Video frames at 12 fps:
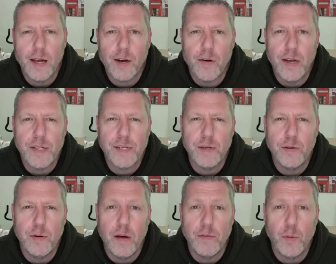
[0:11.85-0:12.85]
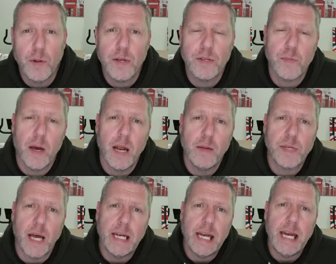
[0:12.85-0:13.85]
Great to have you with us. My name's
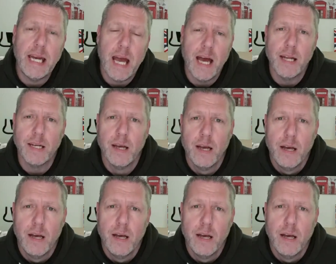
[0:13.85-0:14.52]
Andy and